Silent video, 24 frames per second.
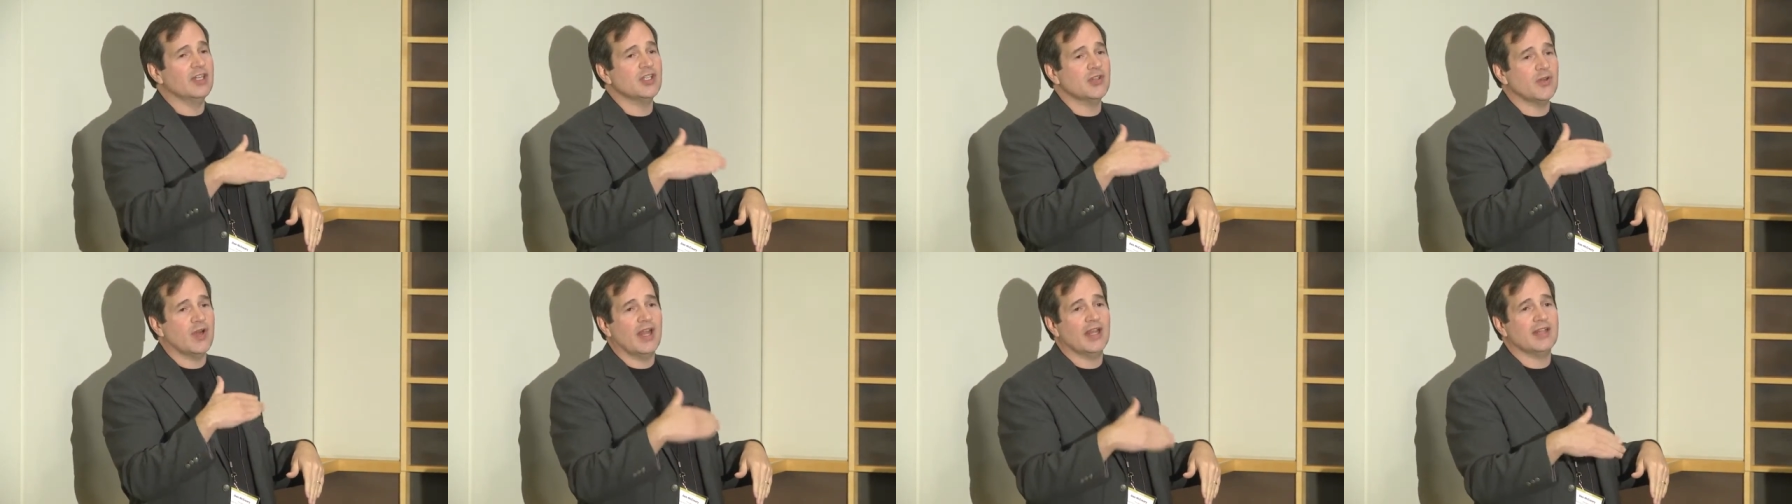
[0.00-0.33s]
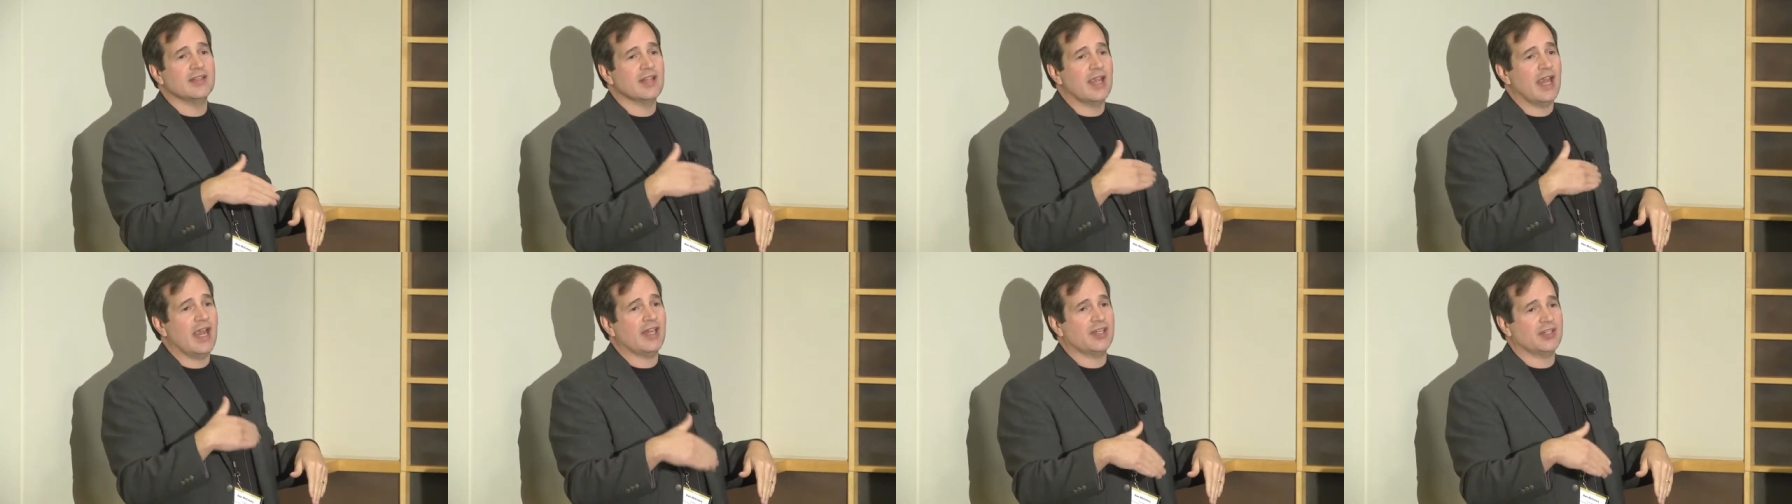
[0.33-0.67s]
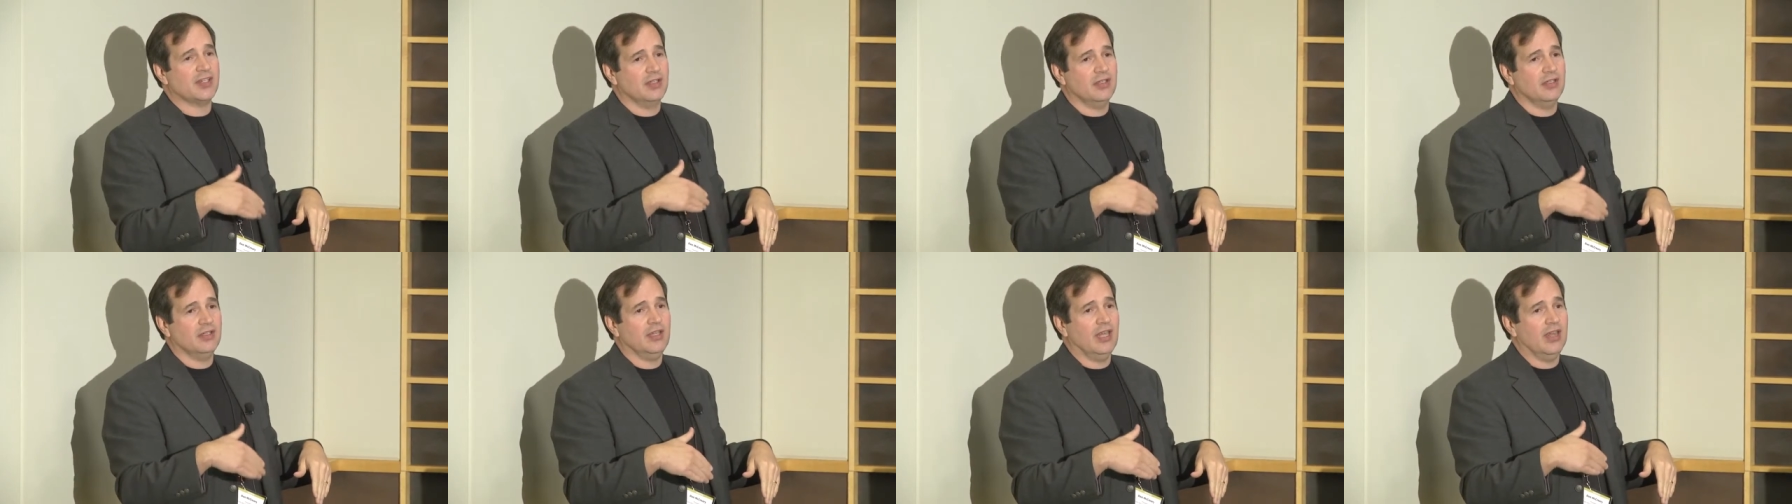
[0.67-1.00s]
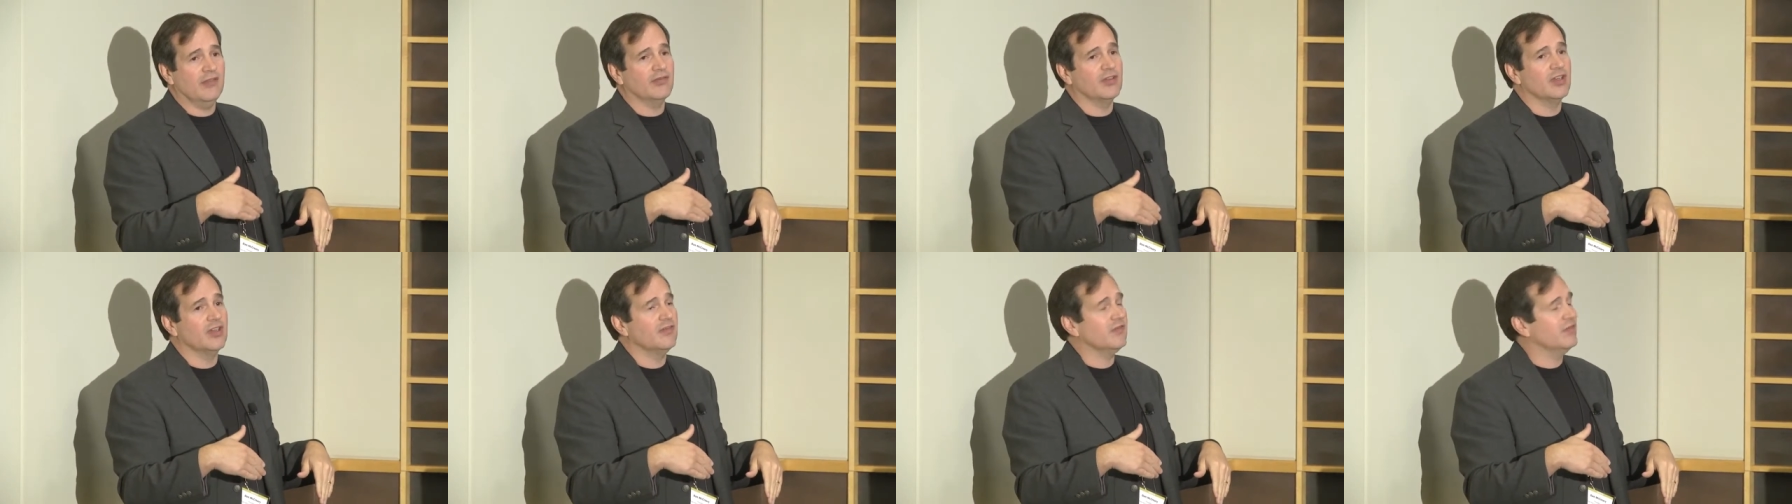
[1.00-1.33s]
transaction,
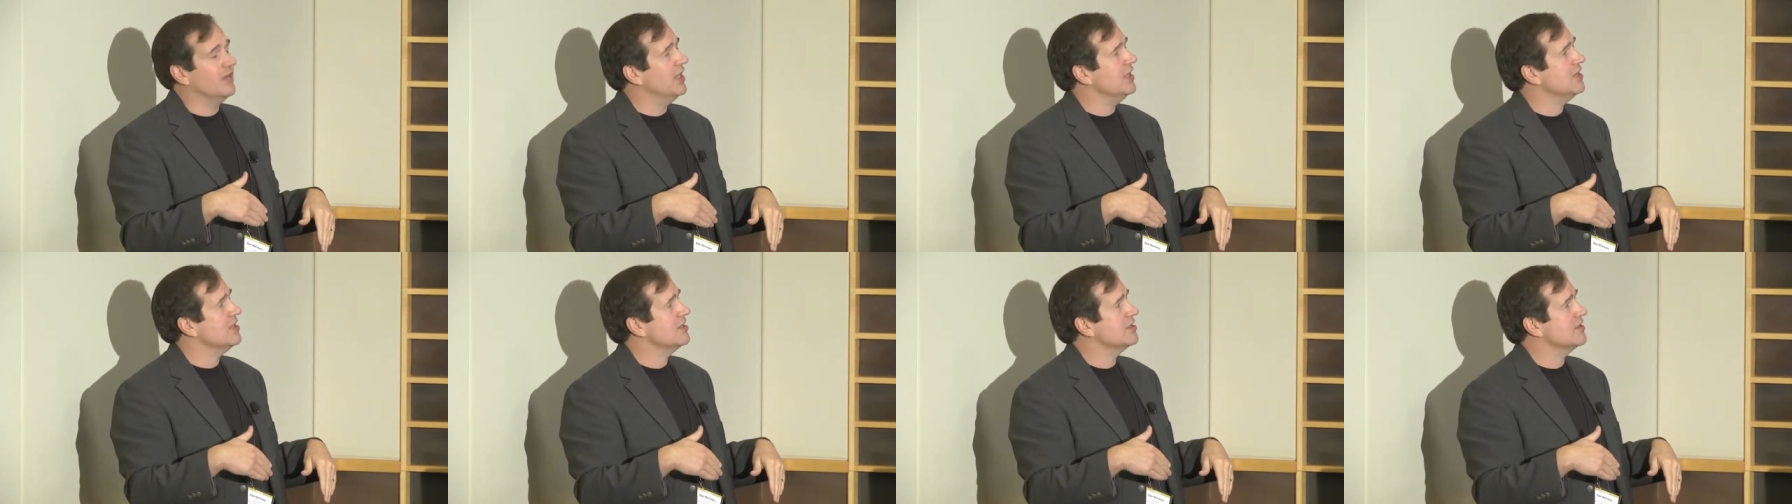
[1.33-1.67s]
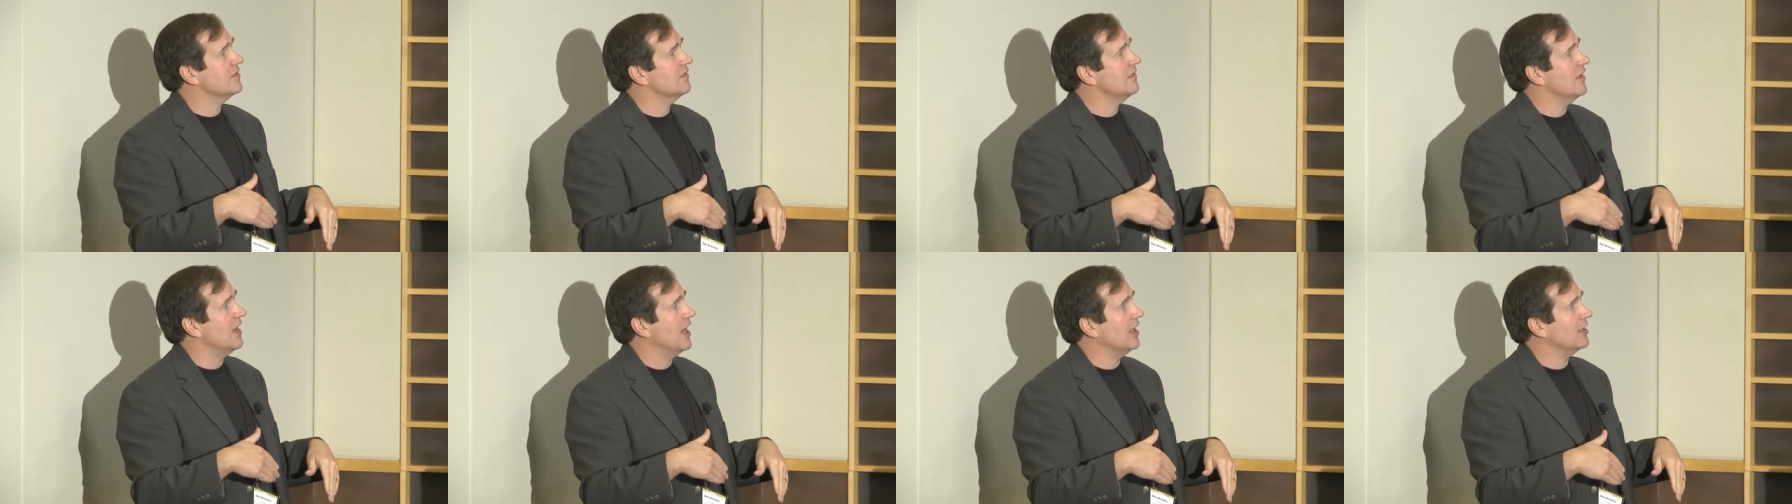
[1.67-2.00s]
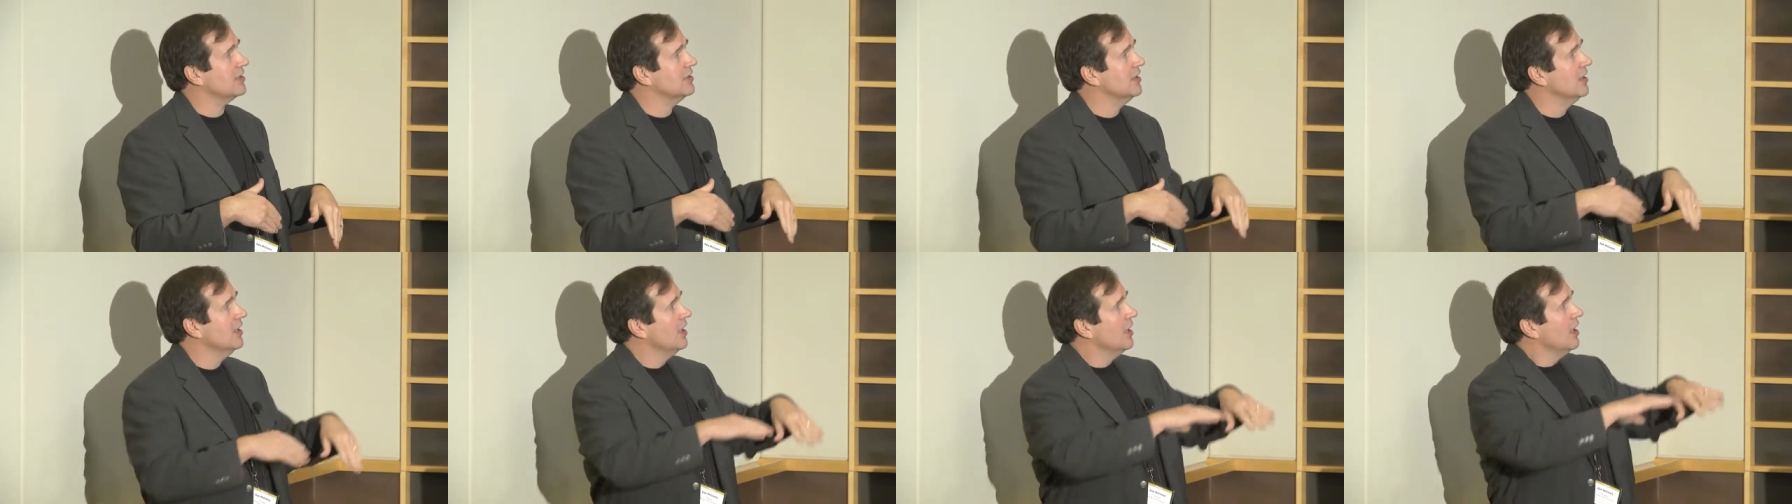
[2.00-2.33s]
every event is a fact.